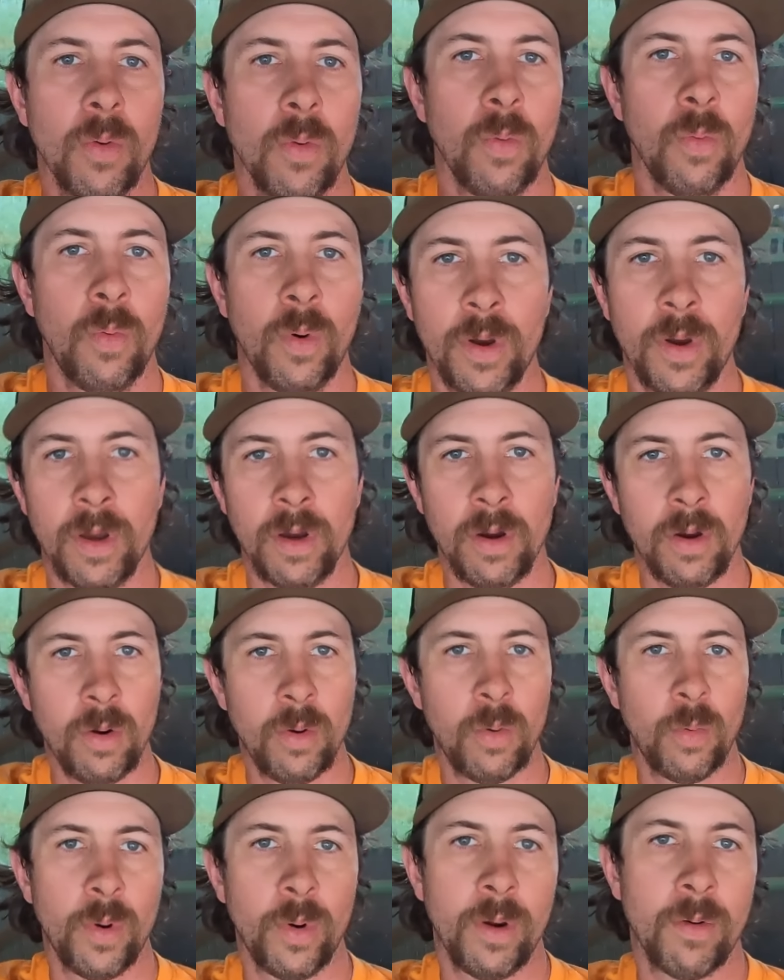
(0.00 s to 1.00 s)
Well,
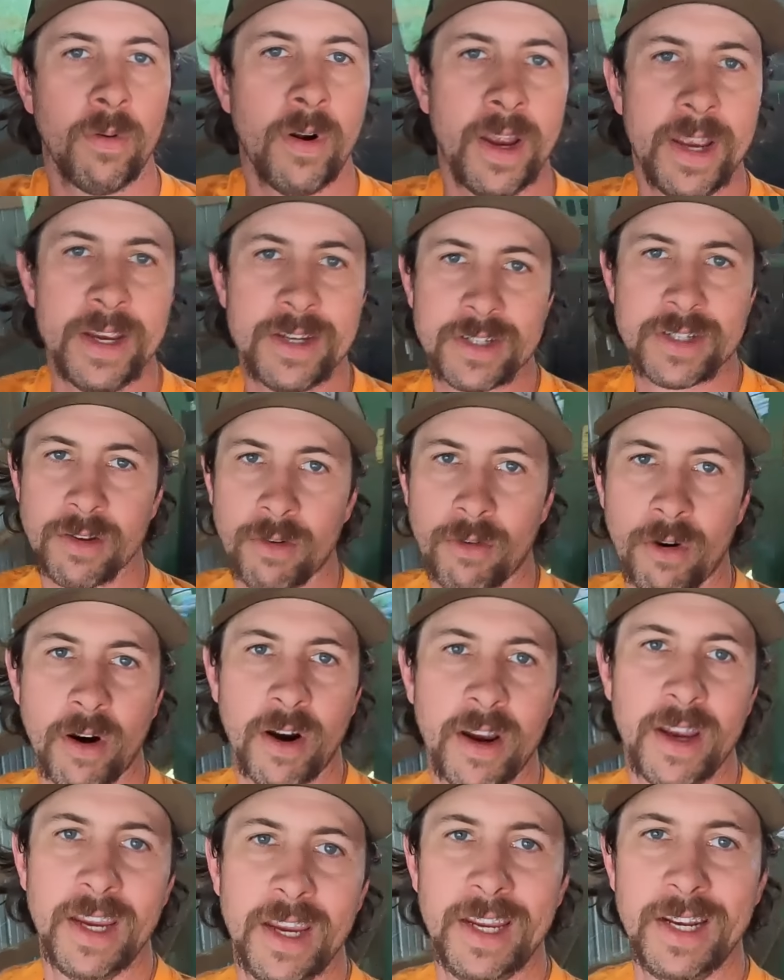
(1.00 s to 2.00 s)
we raced the
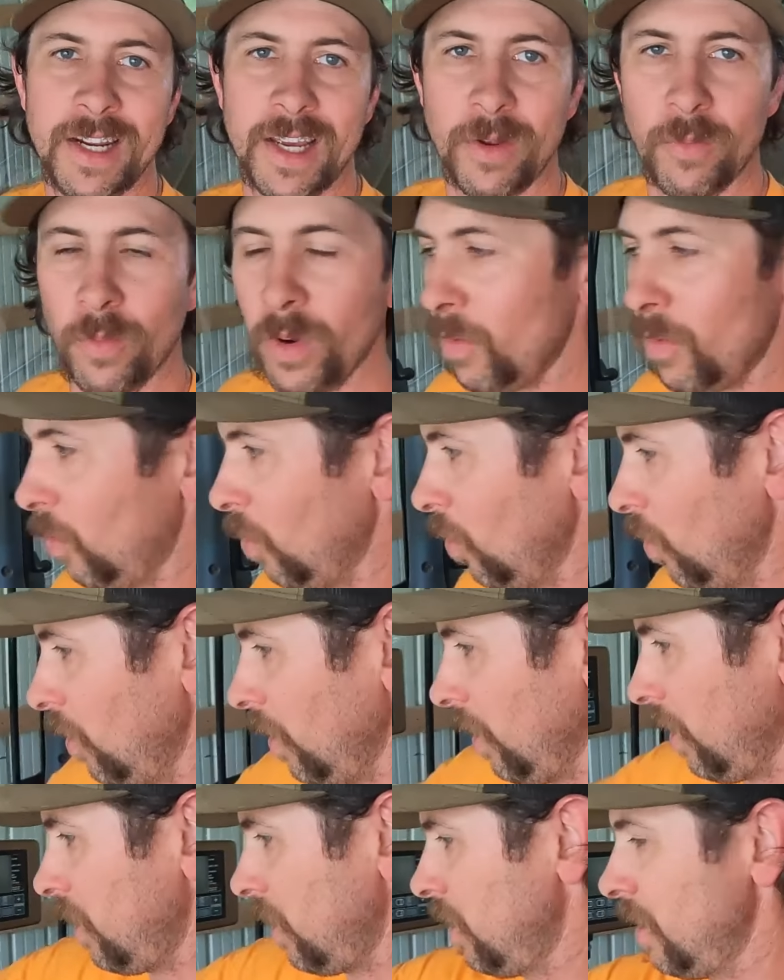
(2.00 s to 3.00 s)
rain and we
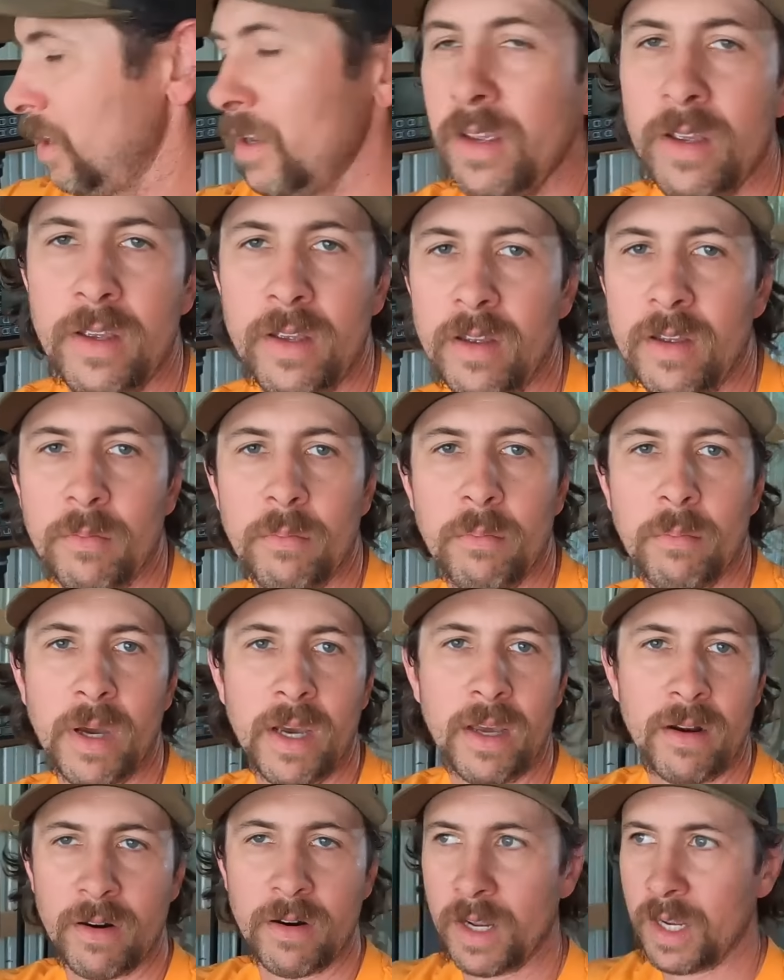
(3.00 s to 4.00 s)
won.
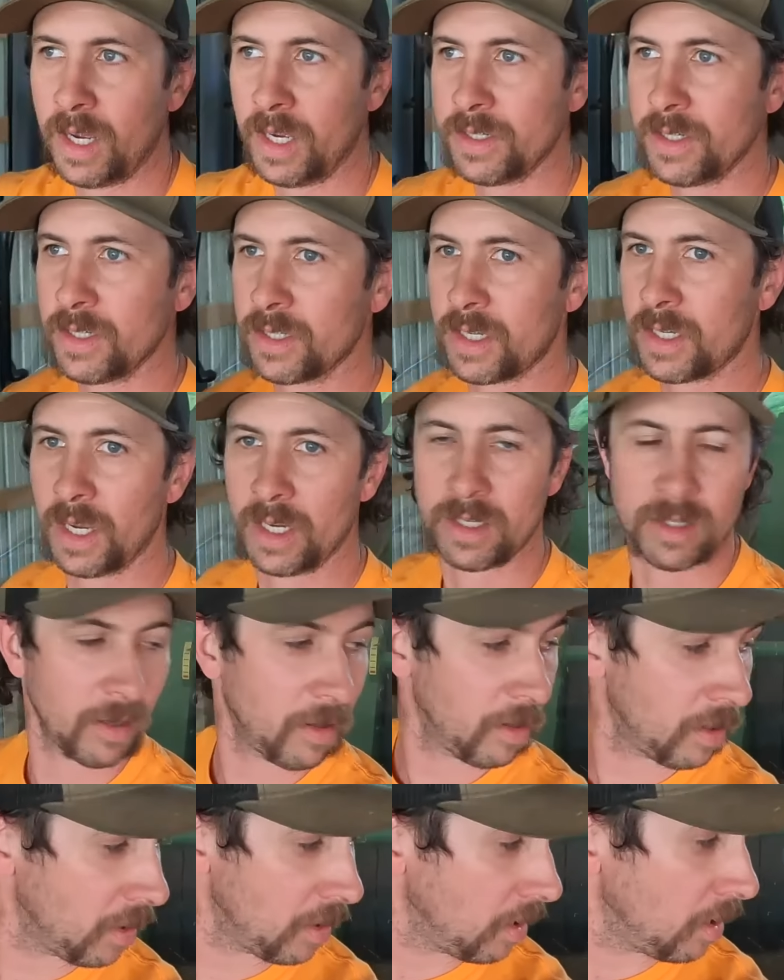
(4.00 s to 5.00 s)
Baler and I just got
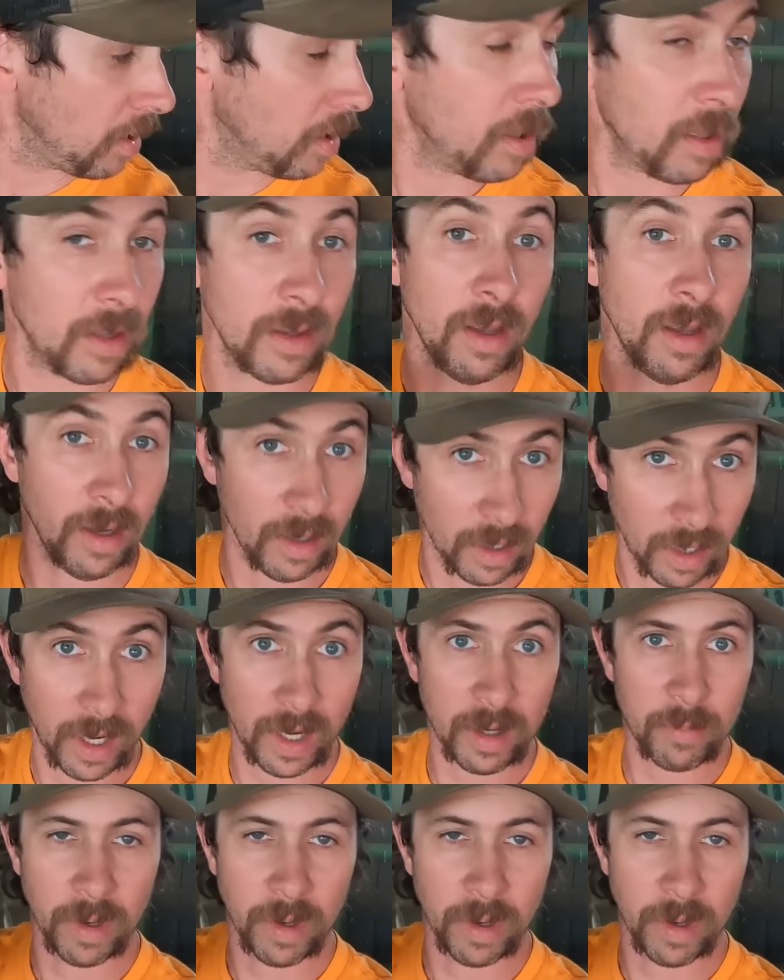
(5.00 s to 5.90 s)
the hay